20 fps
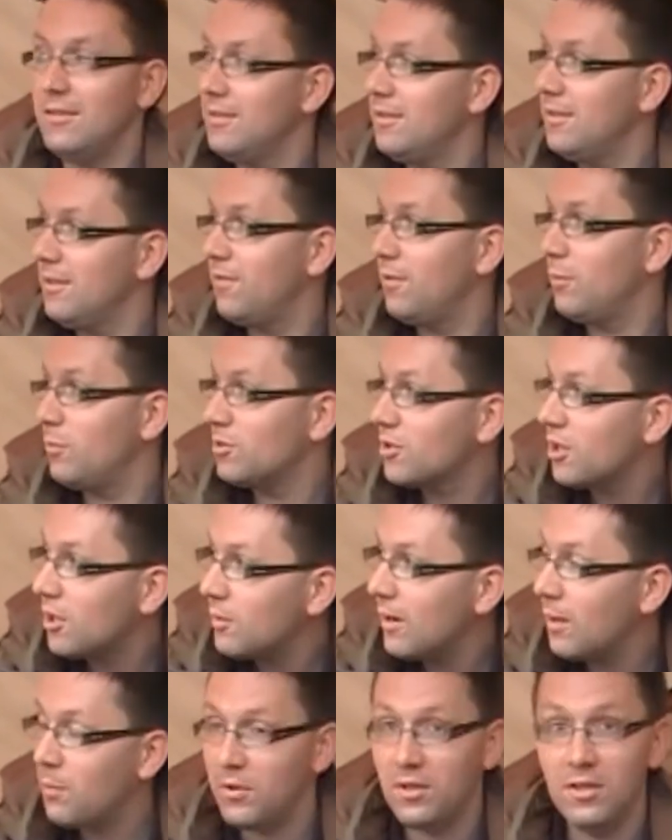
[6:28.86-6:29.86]
If it was going to
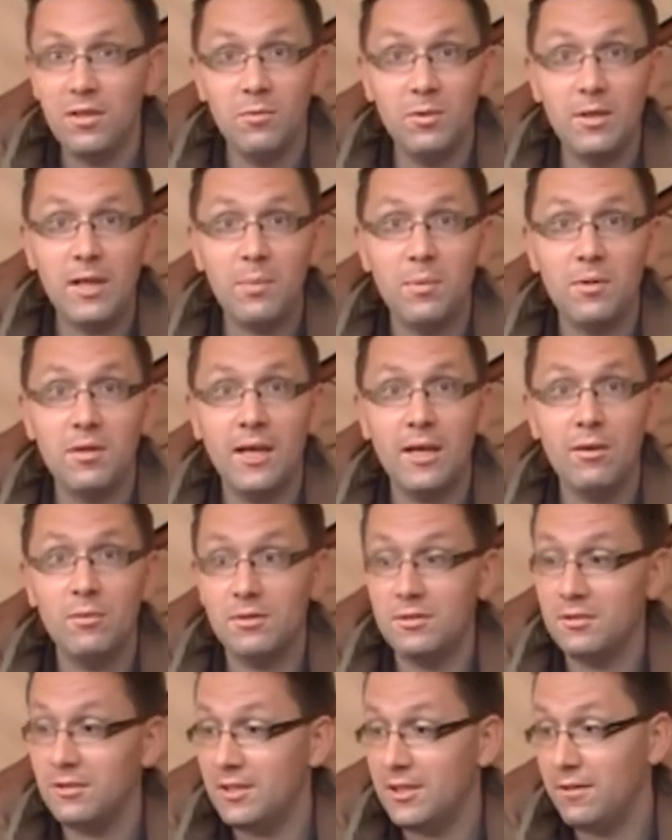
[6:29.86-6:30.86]
happen, it would happen now,
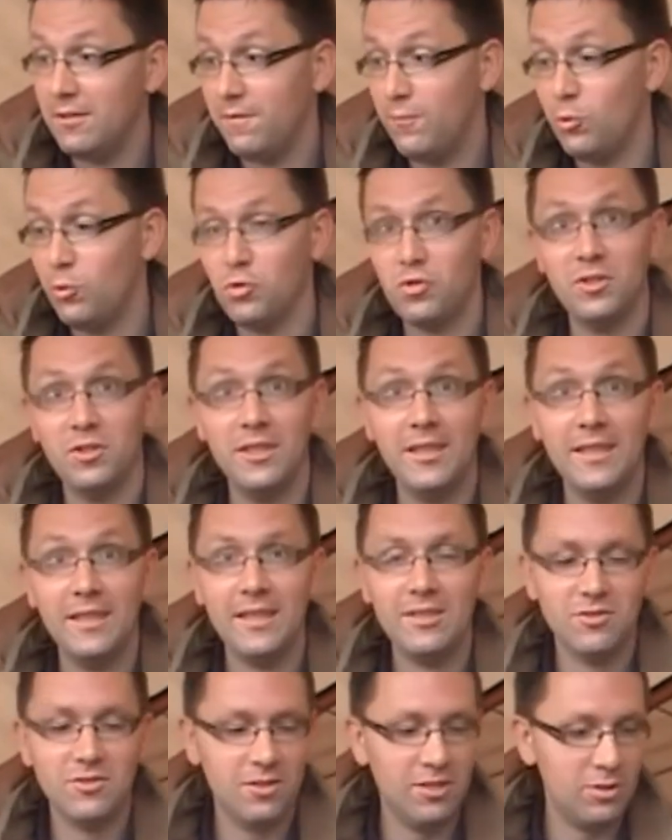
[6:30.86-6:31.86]
and fortunately it
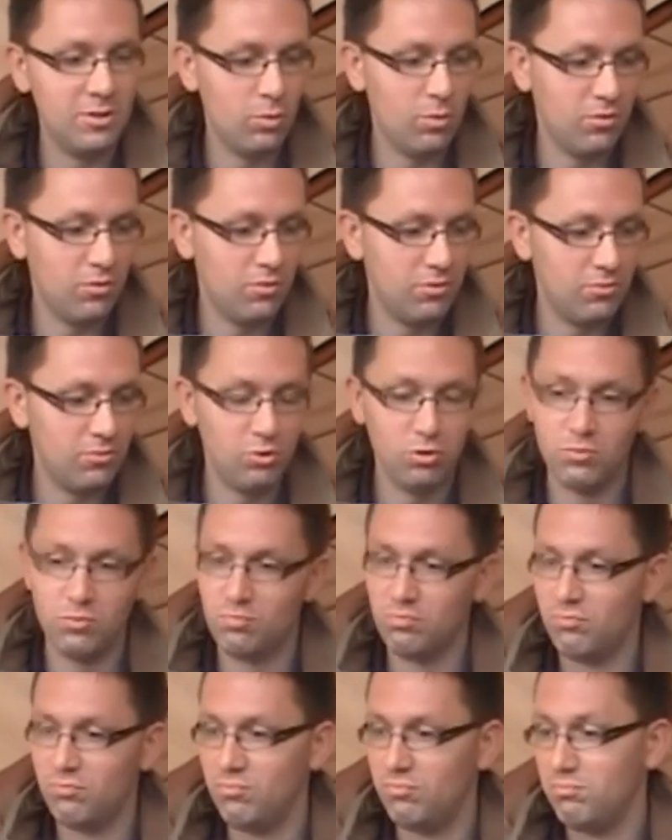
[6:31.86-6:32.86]
has. This one just
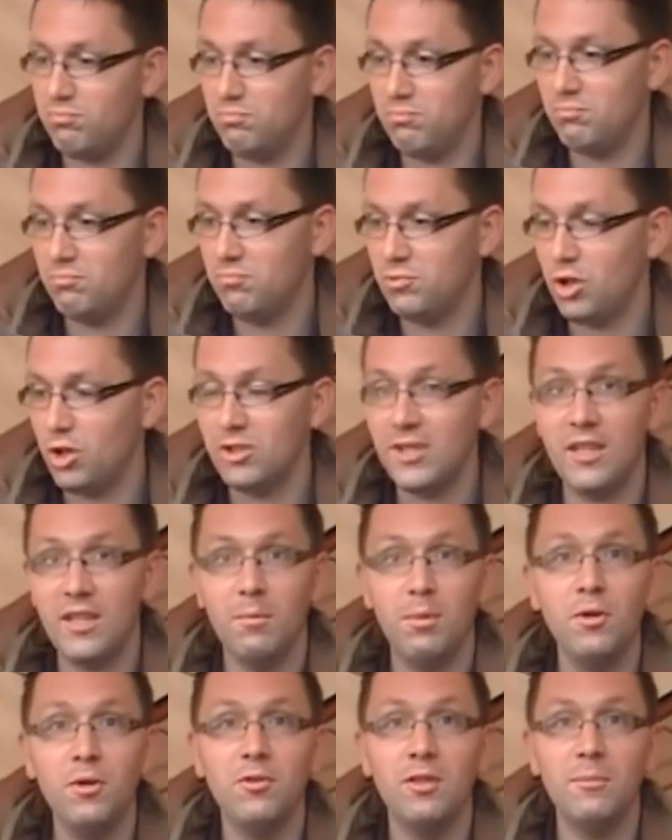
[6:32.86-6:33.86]
shot out the
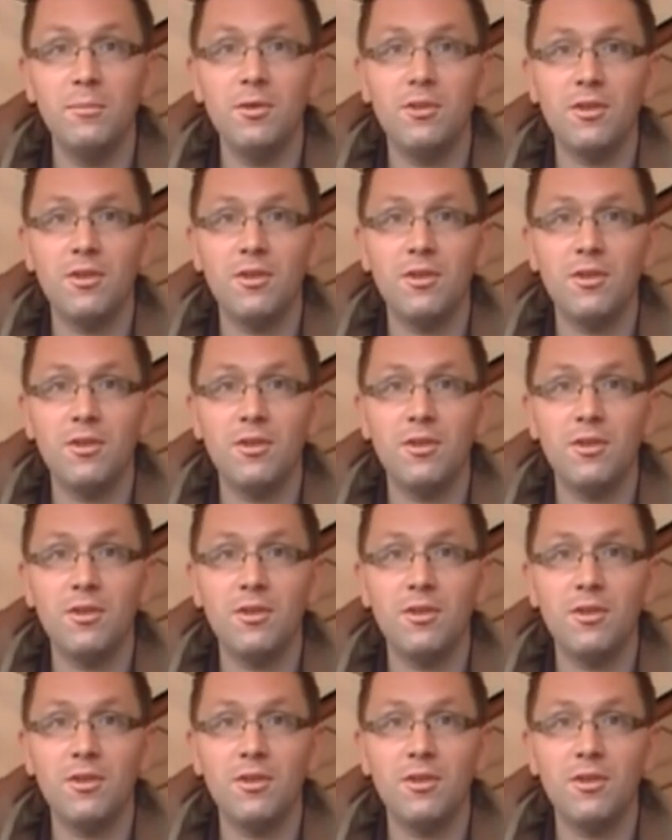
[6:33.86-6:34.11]
blue, didn't it, Mark?